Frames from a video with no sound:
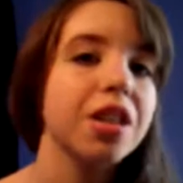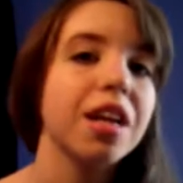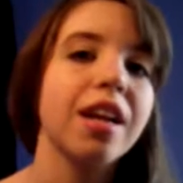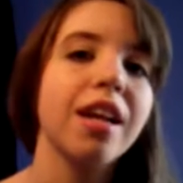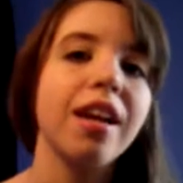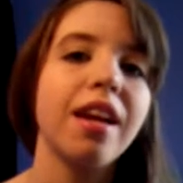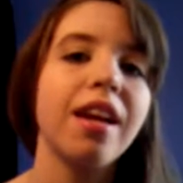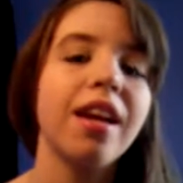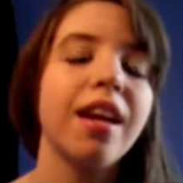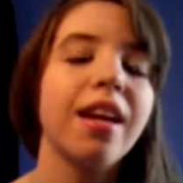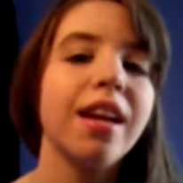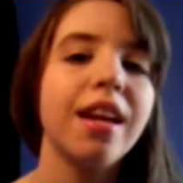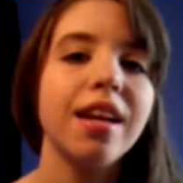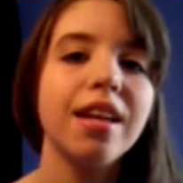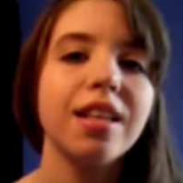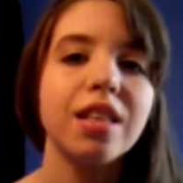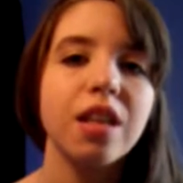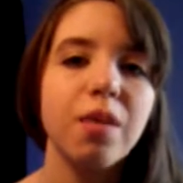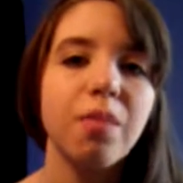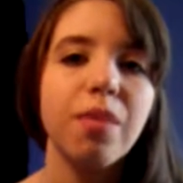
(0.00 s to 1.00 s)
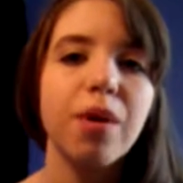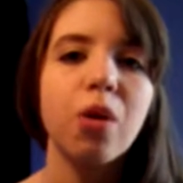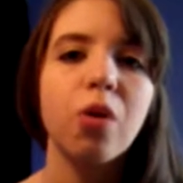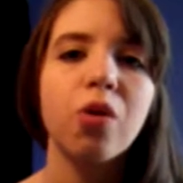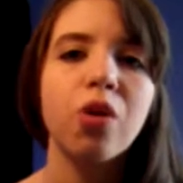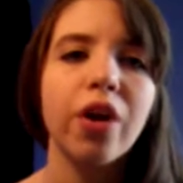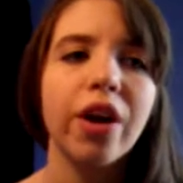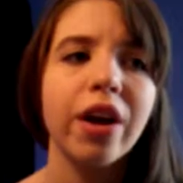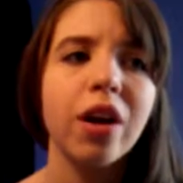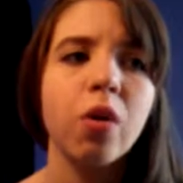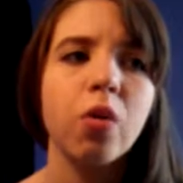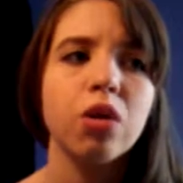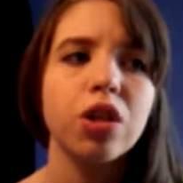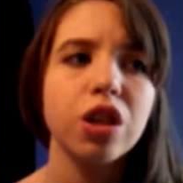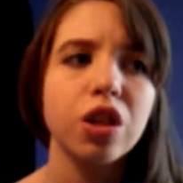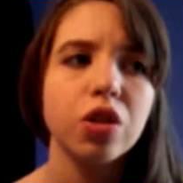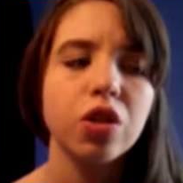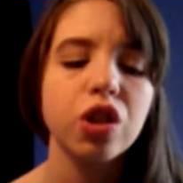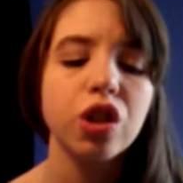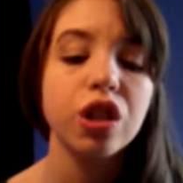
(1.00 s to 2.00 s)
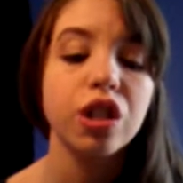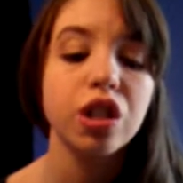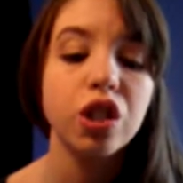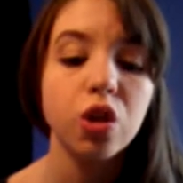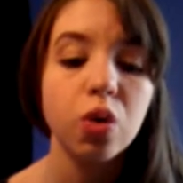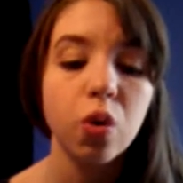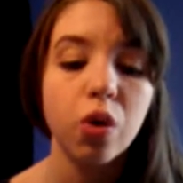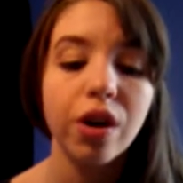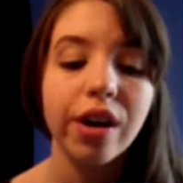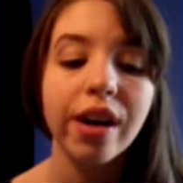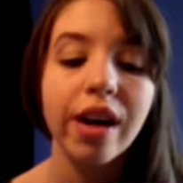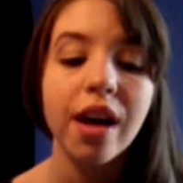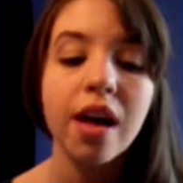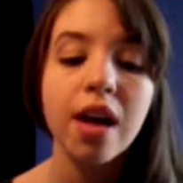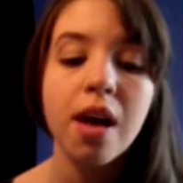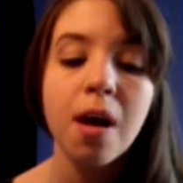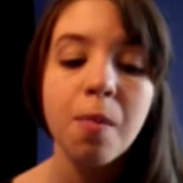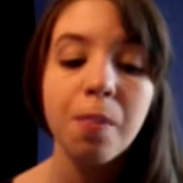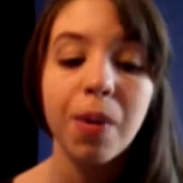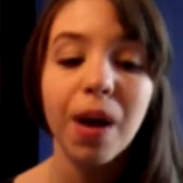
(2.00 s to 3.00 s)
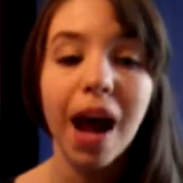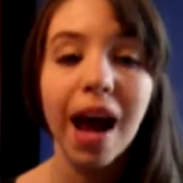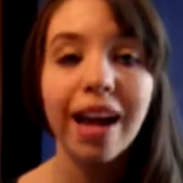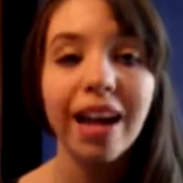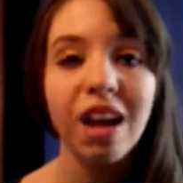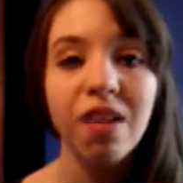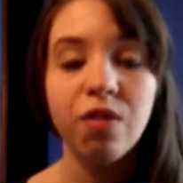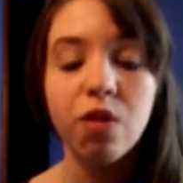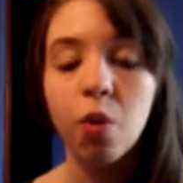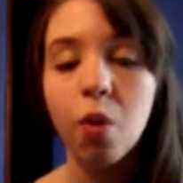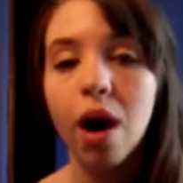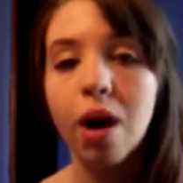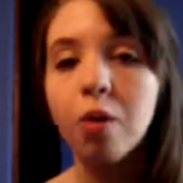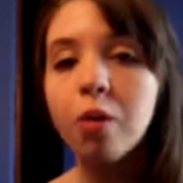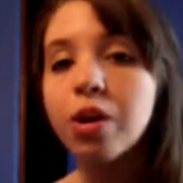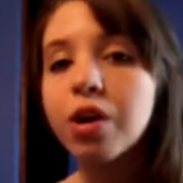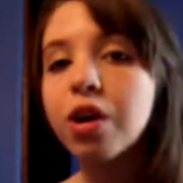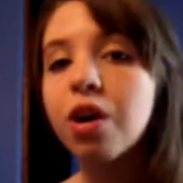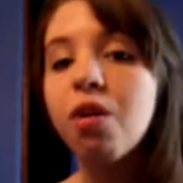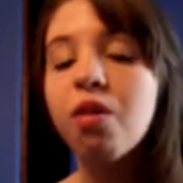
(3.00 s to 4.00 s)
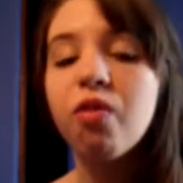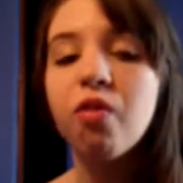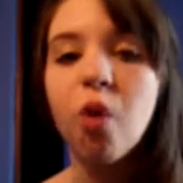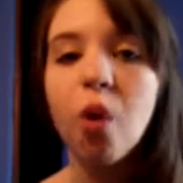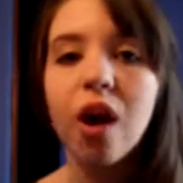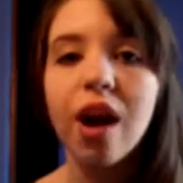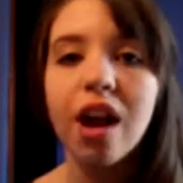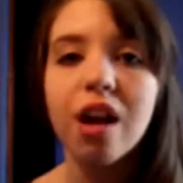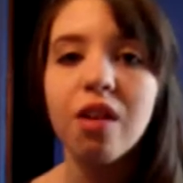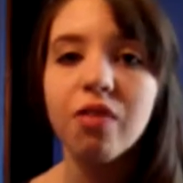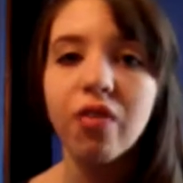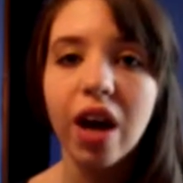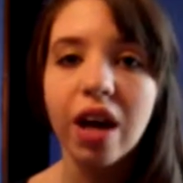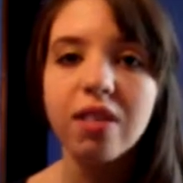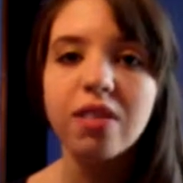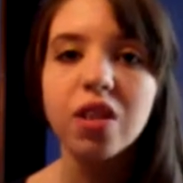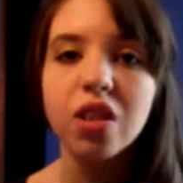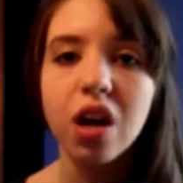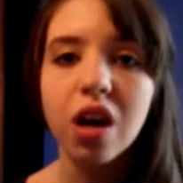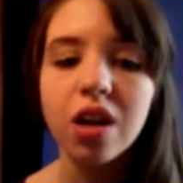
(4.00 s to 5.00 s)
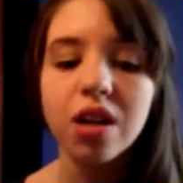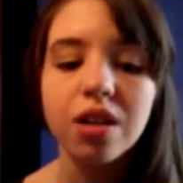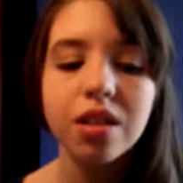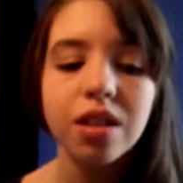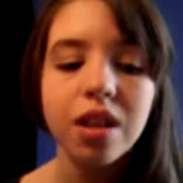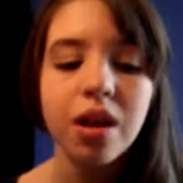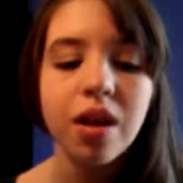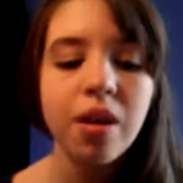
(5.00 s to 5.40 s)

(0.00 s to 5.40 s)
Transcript: in it. It is a middle grade or children's story, but I gave The Wide Window 4 out of 5 stars.